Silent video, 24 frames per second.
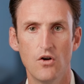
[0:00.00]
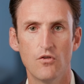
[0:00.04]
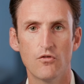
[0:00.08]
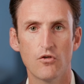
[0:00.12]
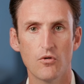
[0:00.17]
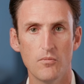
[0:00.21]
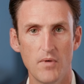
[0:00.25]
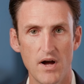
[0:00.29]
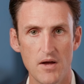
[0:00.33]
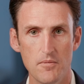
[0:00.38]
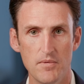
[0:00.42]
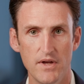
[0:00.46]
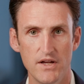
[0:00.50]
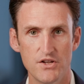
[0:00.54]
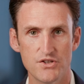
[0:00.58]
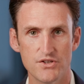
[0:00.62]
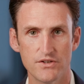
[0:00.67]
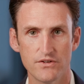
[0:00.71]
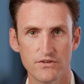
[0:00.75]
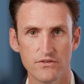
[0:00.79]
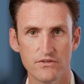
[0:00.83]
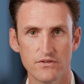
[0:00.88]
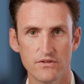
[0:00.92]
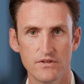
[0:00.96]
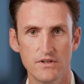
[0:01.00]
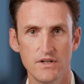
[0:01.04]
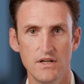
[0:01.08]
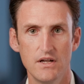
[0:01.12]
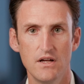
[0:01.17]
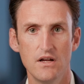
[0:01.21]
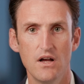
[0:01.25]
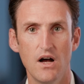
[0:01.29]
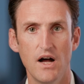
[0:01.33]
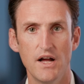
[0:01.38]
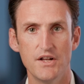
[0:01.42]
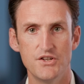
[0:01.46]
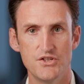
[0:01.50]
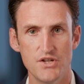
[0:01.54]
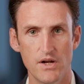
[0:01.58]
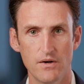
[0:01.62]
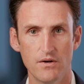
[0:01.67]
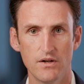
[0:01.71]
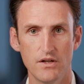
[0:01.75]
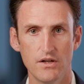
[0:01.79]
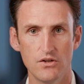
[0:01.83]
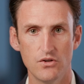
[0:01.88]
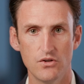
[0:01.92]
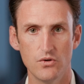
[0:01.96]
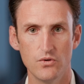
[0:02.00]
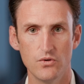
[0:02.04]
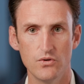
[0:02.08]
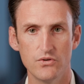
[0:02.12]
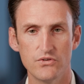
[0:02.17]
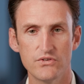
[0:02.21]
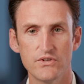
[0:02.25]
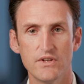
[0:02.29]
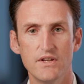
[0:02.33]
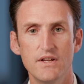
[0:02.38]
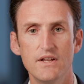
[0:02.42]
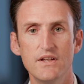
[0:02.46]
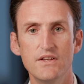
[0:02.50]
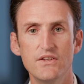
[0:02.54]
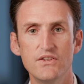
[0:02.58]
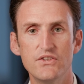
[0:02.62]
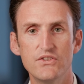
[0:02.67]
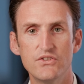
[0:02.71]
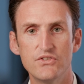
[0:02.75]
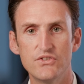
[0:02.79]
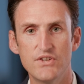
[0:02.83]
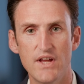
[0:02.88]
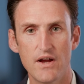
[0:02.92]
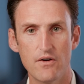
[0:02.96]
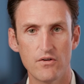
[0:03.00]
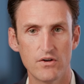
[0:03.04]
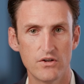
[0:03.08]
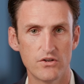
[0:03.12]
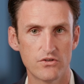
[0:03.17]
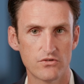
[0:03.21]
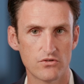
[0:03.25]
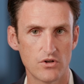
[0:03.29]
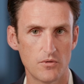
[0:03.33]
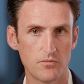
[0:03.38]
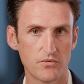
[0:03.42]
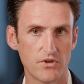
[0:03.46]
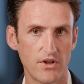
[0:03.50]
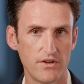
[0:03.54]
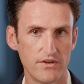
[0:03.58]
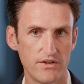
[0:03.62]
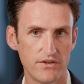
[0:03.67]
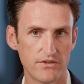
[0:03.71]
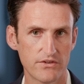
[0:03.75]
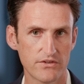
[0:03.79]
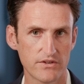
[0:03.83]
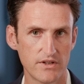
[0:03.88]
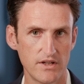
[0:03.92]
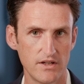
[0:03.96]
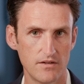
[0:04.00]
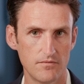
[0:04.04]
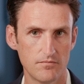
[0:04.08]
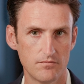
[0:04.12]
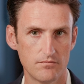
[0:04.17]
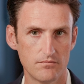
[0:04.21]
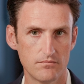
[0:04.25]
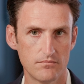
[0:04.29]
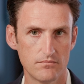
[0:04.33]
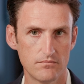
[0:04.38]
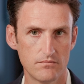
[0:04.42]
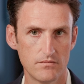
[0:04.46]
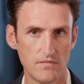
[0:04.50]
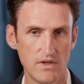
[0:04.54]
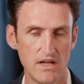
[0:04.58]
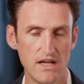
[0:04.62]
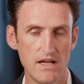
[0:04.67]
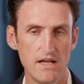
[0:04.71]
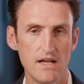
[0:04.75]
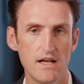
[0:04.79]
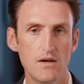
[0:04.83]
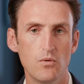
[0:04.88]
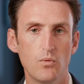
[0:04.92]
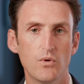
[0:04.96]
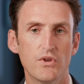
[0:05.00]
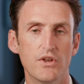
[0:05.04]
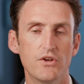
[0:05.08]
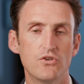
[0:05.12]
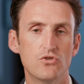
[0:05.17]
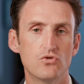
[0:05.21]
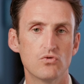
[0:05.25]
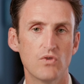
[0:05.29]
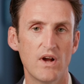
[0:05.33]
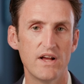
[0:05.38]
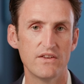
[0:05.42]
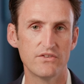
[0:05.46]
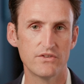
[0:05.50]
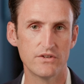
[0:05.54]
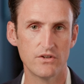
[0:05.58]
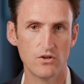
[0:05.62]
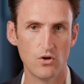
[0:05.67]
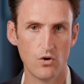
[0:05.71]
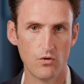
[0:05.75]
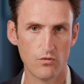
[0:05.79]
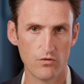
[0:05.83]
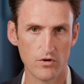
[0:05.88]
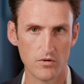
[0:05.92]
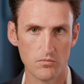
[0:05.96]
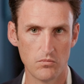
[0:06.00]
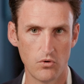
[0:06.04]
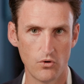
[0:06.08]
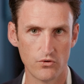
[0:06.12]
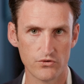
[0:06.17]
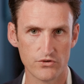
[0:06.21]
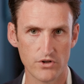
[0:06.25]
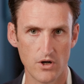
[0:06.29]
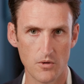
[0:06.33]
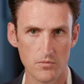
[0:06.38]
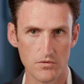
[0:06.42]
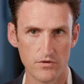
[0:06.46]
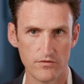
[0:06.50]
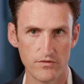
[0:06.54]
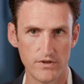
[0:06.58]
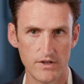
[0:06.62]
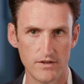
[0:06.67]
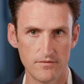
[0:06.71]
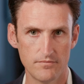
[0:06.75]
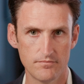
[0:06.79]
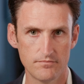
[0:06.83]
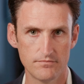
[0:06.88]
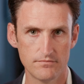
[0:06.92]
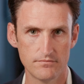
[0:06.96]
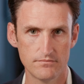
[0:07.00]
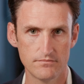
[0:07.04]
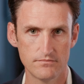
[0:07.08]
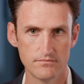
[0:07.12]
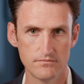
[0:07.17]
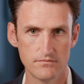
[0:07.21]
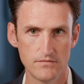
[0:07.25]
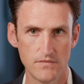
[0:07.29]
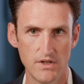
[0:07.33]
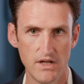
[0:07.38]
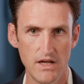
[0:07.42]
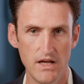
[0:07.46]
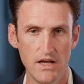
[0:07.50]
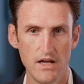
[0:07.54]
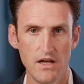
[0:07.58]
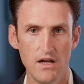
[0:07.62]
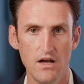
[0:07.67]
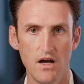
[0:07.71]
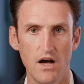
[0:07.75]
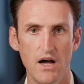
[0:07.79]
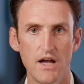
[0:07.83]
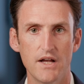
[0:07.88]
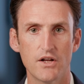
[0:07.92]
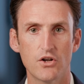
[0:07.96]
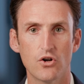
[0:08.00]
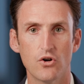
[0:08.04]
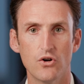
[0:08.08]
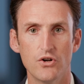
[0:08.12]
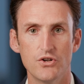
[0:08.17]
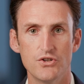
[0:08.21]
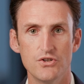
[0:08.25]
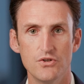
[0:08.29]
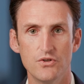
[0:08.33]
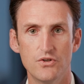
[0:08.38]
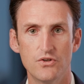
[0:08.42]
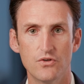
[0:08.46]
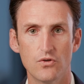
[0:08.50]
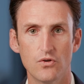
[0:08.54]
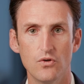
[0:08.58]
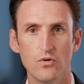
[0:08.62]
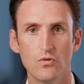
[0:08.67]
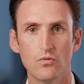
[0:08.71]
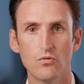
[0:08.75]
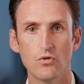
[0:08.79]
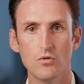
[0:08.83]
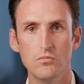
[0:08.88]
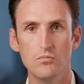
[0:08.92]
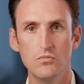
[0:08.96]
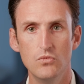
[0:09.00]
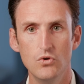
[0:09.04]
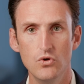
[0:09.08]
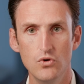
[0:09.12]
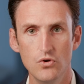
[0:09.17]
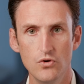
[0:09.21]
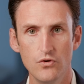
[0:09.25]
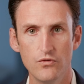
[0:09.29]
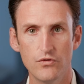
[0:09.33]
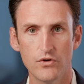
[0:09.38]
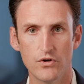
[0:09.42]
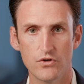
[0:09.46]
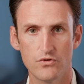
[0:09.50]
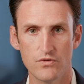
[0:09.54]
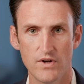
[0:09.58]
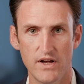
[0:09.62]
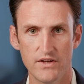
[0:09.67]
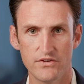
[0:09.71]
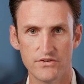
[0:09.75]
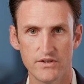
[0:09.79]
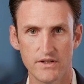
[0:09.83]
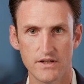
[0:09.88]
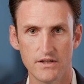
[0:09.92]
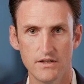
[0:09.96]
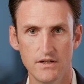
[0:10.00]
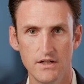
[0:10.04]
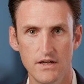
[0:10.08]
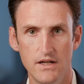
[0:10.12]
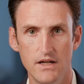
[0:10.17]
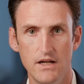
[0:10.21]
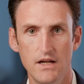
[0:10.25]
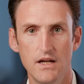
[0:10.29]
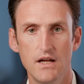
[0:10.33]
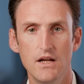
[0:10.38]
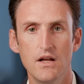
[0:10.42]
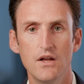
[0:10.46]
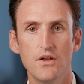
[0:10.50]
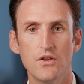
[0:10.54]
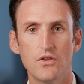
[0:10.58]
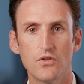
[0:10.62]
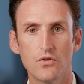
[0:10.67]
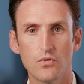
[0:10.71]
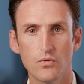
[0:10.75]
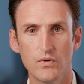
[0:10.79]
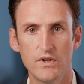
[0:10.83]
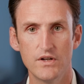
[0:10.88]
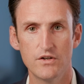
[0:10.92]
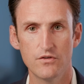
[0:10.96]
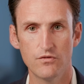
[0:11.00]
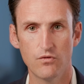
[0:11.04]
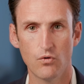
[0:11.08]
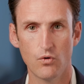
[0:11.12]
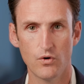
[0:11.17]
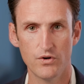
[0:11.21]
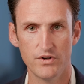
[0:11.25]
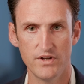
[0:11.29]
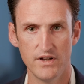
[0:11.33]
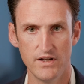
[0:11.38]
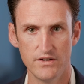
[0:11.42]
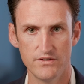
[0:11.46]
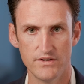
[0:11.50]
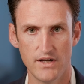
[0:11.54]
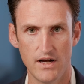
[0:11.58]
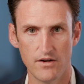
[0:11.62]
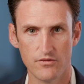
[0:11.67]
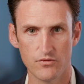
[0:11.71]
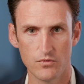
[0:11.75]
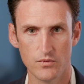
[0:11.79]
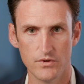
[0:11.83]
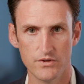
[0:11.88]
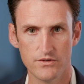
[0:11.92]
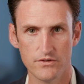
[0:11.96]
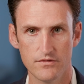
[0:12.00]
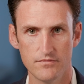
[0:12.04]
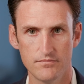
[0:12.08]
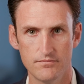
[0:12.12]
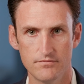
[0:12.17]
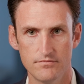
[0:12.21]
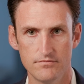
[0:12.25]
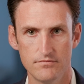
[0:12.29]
For my patients, I generally use steri strips on the skin with a dressing over it post-operatively. I encourage you to remove your dressing 3 to 4 days afterwards